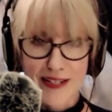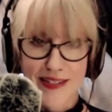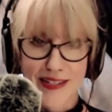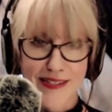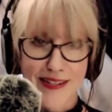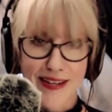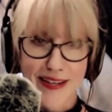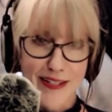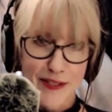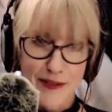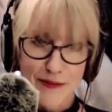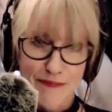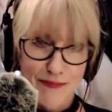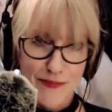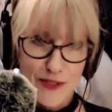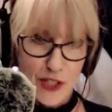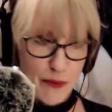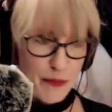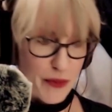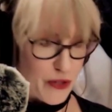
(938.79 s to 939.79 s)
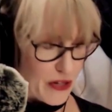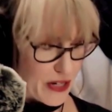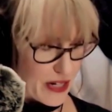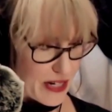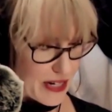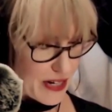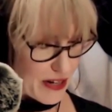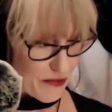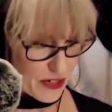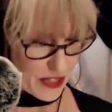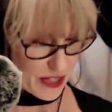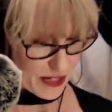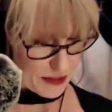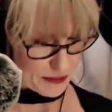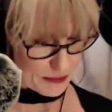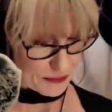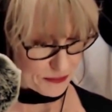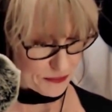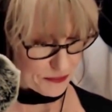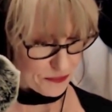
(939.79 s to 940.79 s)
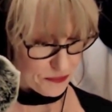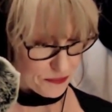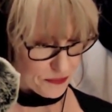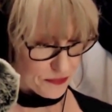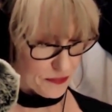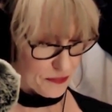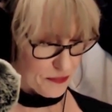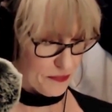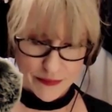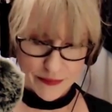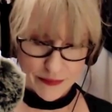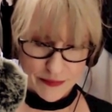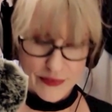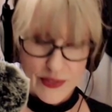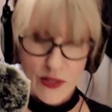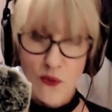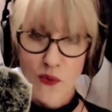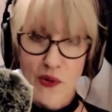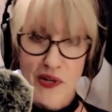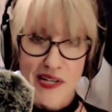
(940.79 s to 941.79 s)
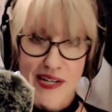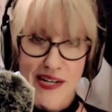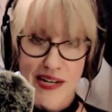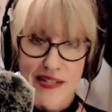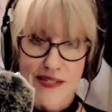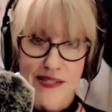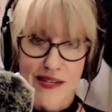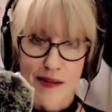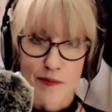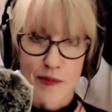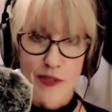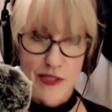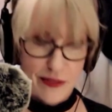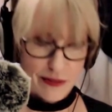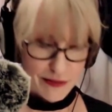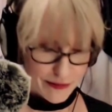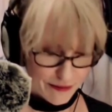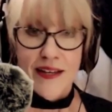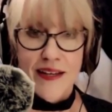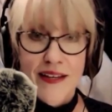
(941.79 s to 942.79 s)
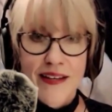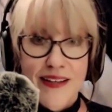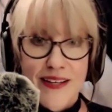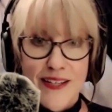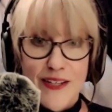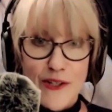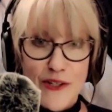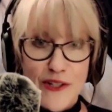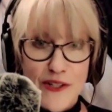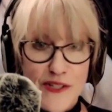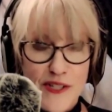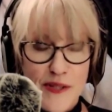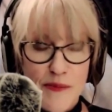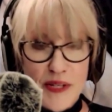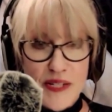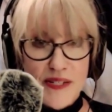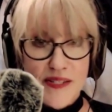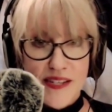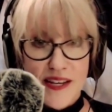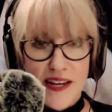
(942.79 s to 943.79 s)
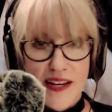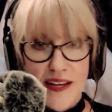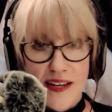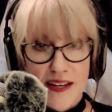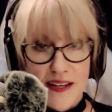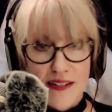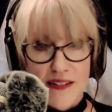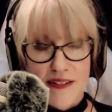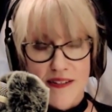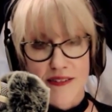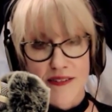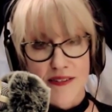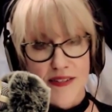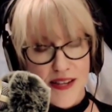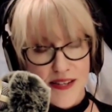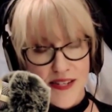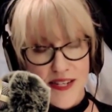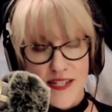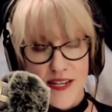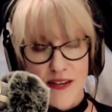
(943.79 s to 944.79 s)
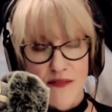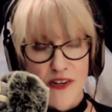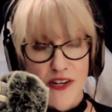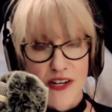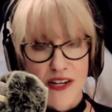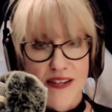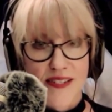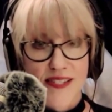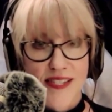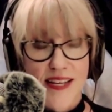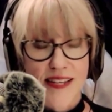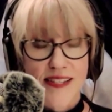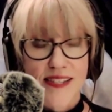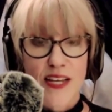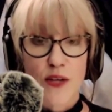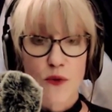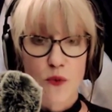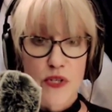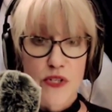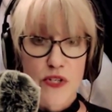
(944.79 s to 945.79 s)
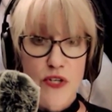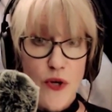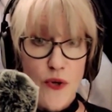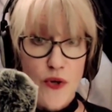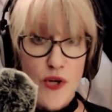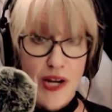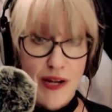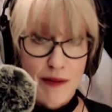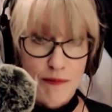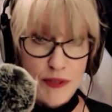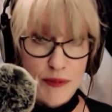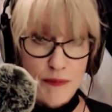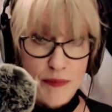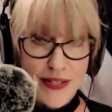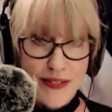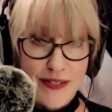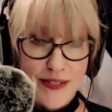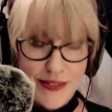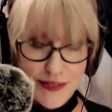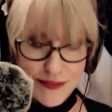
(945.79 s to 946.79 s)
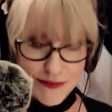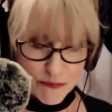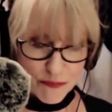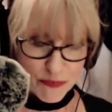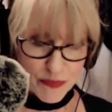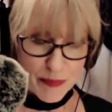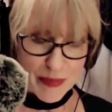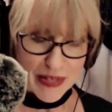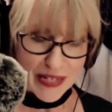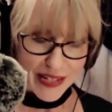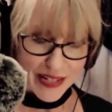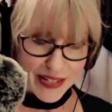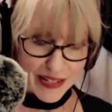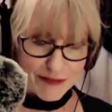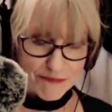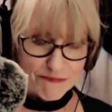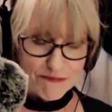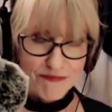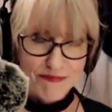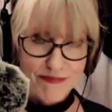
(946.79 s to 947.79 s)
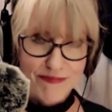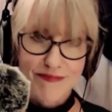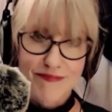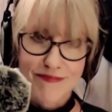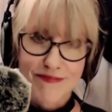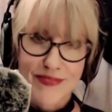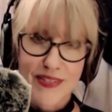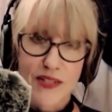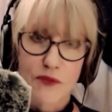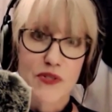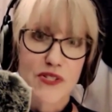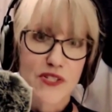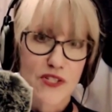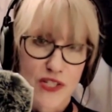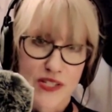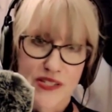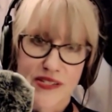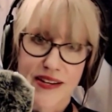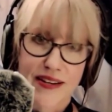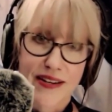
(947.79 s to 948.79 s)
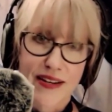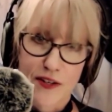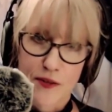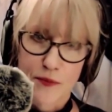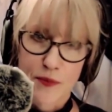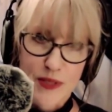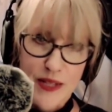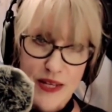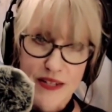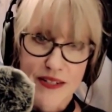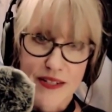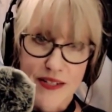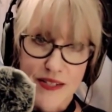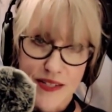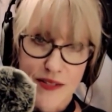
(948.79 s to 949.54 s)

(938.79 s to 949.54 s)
It's like community and everything. What a concept. You'll hear somebody say, as he said very nice things, it was no compliment, meaning it wasn't just said out of politeness.